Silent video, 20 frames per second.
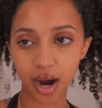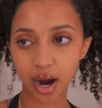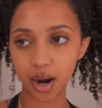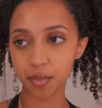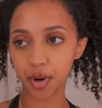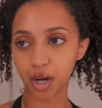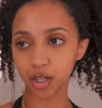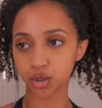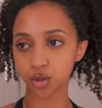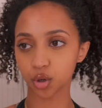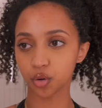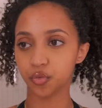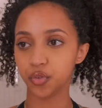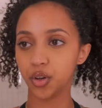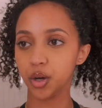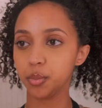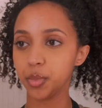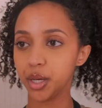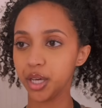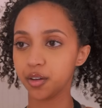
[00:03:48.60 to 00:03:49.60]
I'm also
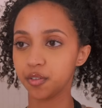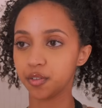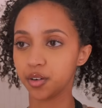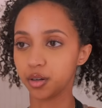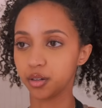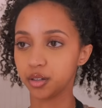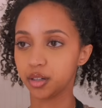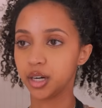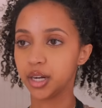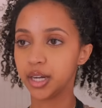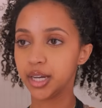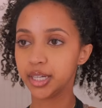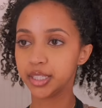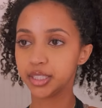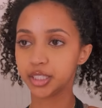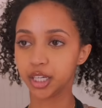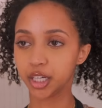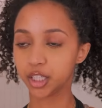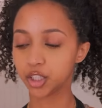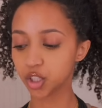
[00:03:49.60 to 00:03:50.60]
filming for
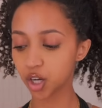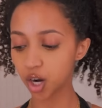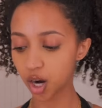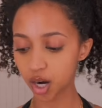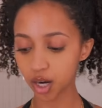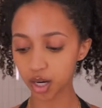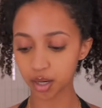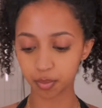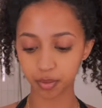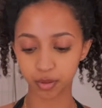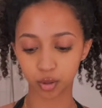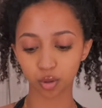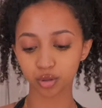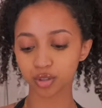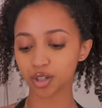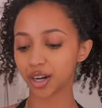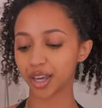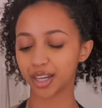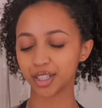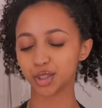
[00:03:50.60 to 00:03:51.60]
TikTok, but those
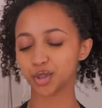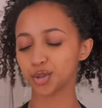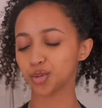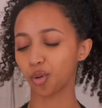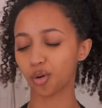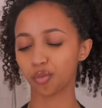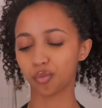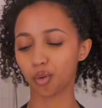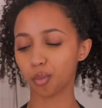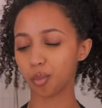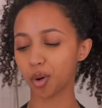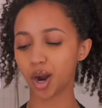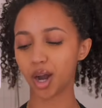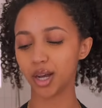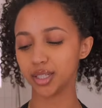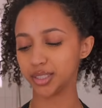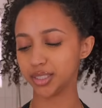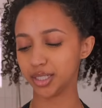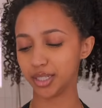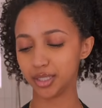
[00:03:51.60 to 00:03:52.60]
are like short form
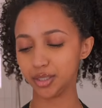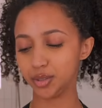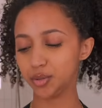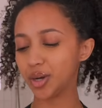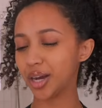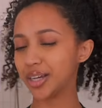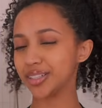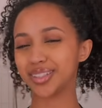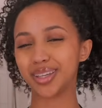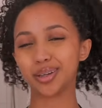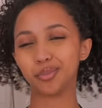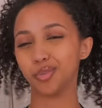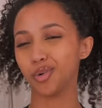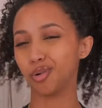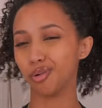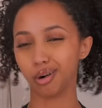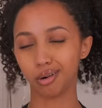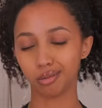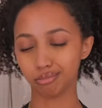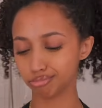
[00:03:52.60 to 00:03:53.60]
content. You guys get
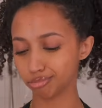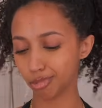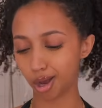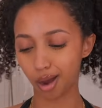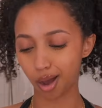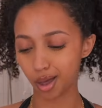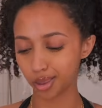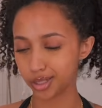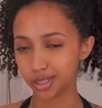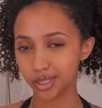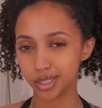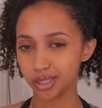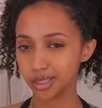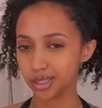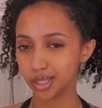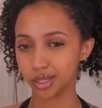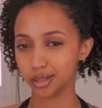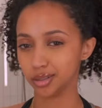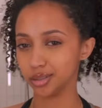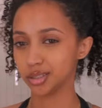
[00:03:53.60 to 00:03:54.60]
more, the
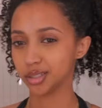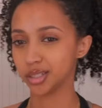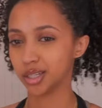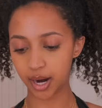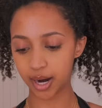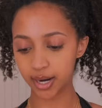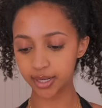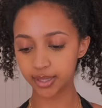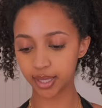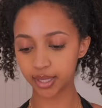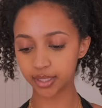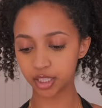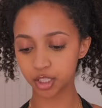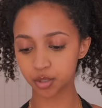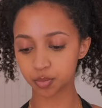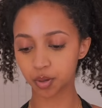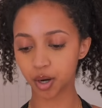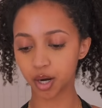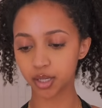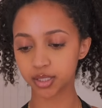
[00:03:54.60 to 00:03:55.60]
details. I like
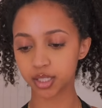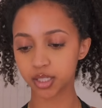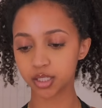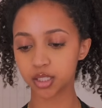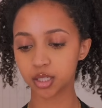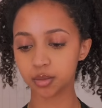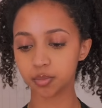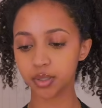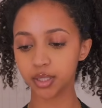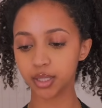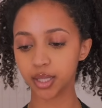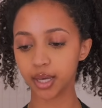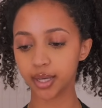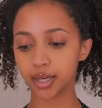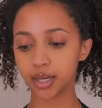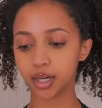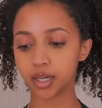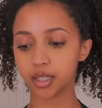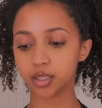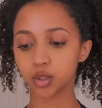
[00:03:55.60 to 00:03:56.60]
this process to be
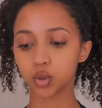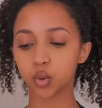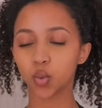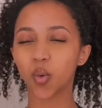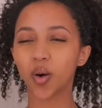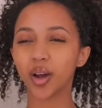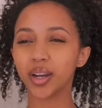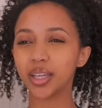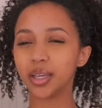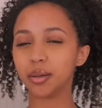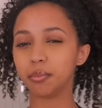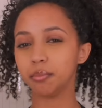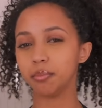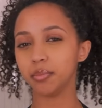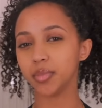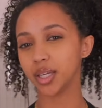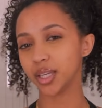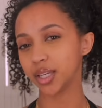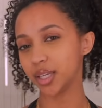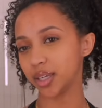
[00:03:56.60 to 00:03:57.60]
like a
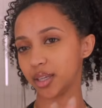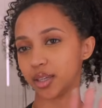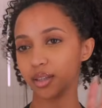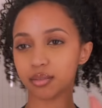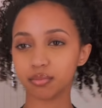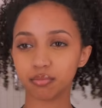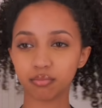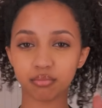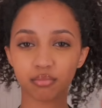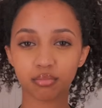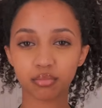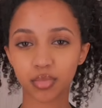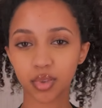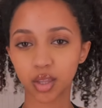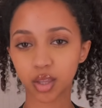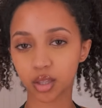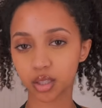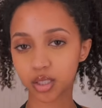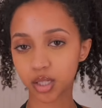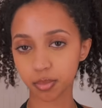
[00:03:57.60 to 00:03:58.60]
20-minute,
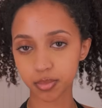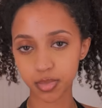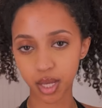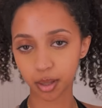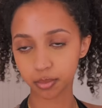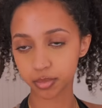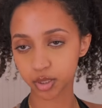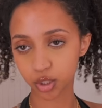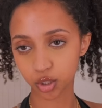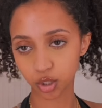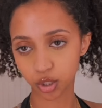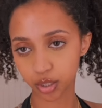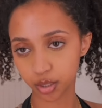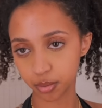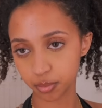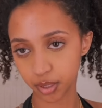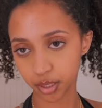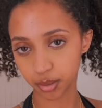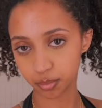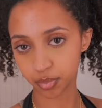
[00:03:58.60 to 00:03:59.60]
sometimes
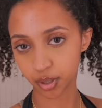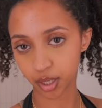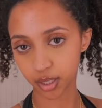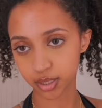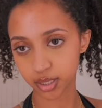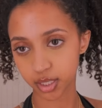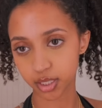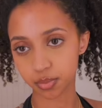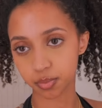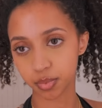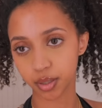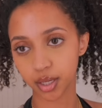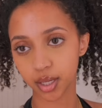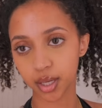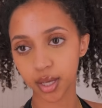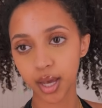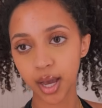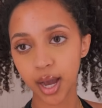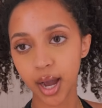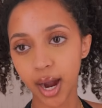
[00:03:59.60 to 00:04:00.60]
30-minute process,
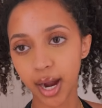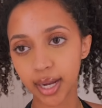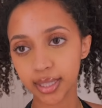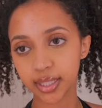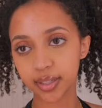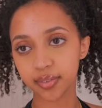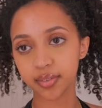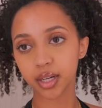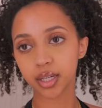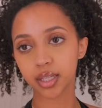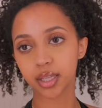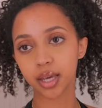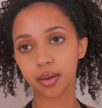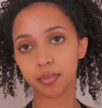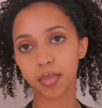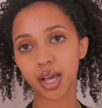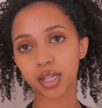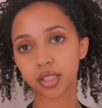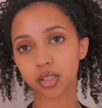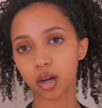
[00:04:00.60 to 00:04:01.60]
but I leave the clay
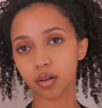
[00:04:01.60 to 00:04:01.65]
mask